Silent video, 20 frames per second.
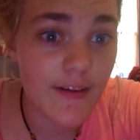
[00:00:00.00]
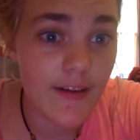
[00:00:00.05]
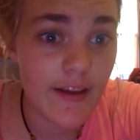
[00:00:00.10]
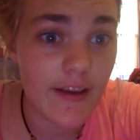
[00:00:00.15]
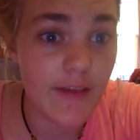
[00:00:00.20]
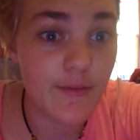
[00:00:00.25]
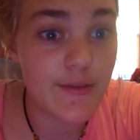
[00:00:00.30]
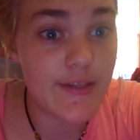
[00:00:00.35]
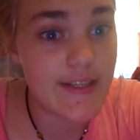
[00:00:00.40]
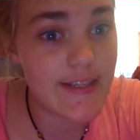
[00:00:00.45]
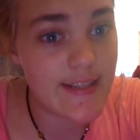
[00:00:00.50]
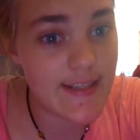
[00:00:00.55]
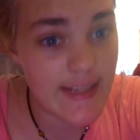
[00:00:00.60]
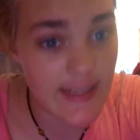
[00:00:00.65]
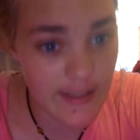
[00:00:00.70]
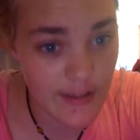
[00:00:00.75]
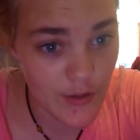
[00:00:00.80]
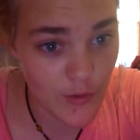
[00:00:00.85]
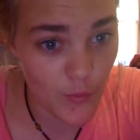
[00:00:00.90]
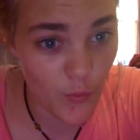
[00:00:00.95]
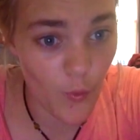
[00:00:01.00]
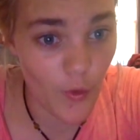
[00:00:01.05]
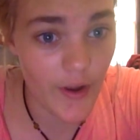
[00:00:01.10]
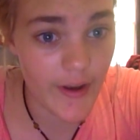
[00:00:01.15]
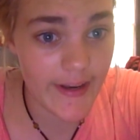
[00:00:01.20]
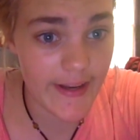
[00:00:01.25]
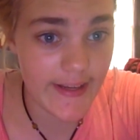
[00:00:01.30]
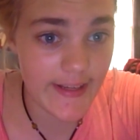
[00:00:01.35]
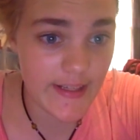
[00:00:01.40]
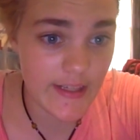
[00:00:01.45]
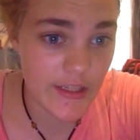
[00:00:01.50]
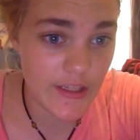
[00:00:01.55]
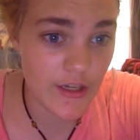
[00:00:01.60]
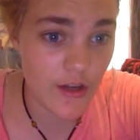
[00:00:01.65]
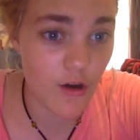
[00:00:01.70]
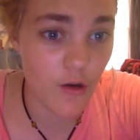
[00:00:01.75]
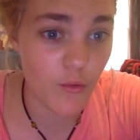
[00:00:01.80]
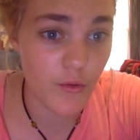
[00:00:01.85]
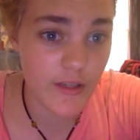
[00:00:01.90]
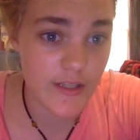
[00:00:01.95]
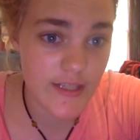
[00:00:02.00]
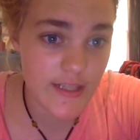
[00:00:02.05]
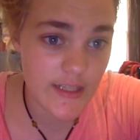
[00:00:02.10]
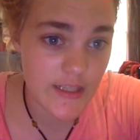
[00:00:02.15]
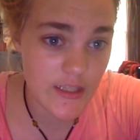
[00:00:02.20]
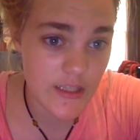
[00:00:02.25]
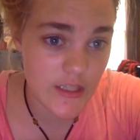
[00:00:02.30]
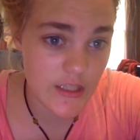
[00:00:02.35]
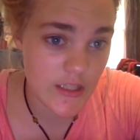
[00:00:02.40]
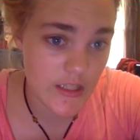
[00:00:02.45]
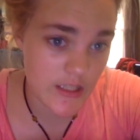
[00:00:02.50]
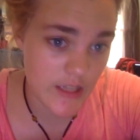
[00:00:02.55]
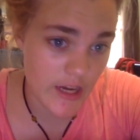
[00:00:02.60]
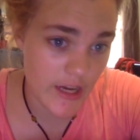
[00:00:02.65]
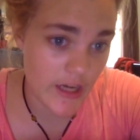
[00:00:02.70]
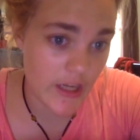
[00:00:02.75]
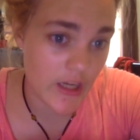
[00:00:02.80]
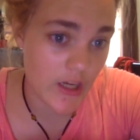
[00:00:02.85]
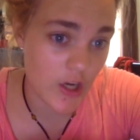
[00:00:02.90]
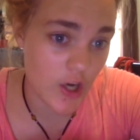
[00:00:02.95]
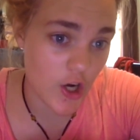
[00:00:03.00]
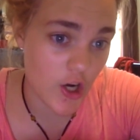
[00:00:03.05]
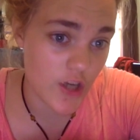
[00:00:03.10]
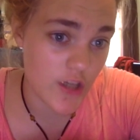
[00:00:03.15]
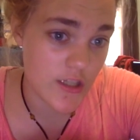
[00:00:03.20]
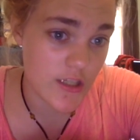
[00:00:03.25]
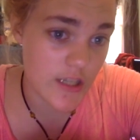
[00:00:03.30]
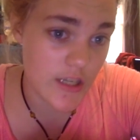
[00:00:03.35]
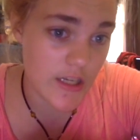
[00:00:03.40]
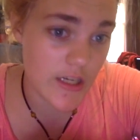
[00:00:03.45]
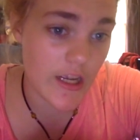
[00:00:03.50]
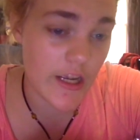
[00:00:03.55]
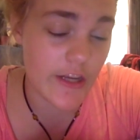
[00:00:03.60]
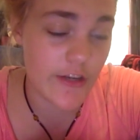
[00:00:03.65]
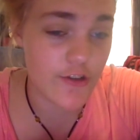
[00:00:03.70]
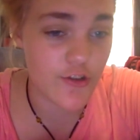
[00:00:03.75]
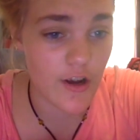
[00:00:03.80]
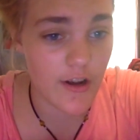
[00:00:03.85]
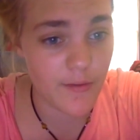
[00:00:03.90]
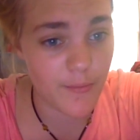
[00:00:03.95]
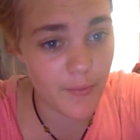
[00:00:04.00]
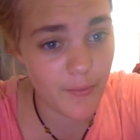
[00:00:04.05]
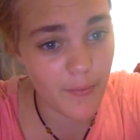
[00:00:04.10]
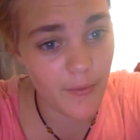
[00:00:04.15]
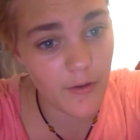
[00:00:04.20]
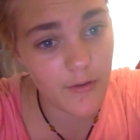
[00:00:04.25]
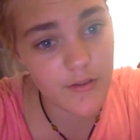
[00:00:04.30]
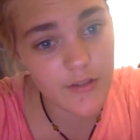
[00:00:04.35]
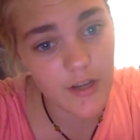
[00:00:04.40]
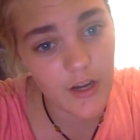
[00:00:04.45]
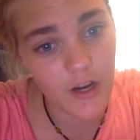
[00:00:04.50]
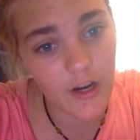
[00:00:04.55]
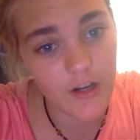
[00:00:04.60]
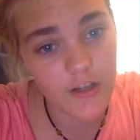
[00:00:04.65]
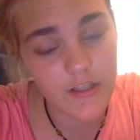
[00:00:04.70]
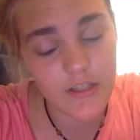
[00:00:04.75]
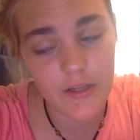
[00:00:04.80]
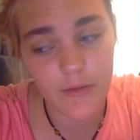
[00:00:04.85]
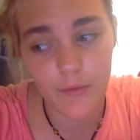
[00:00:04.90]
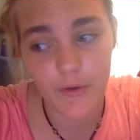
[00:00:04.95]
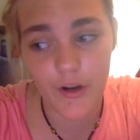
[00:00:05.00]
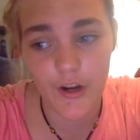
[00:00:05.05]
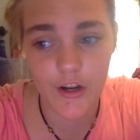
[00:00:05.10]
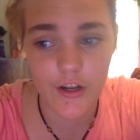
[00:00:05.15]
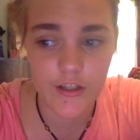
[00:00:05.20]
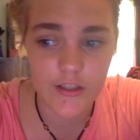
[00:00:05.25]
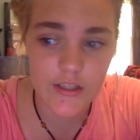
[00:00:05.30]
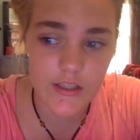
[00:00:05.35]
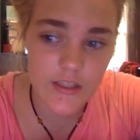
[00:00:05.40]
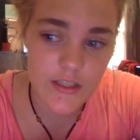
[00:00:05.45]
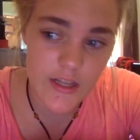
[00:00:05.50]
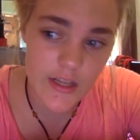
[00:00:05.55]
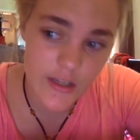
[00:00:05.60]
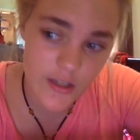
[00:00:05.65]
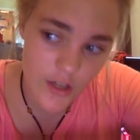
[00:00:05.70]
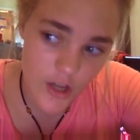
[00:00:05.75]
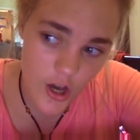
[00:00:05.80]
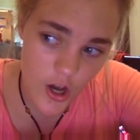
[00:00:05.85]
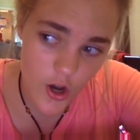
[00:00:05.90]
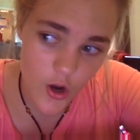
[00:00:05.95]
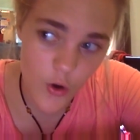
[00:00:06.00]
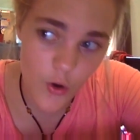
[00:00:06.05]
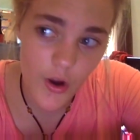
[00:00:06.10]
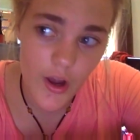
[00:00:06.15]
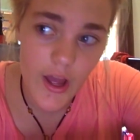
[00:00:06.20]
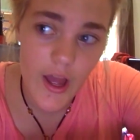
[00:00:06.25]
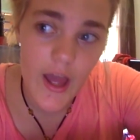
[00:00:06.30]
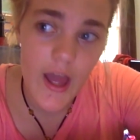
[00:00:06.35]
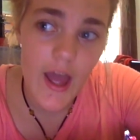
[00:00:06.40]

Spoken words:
He was in season one and, you know, was dating Kirsten and tried to propose to Kirsten, but Kirsten said no.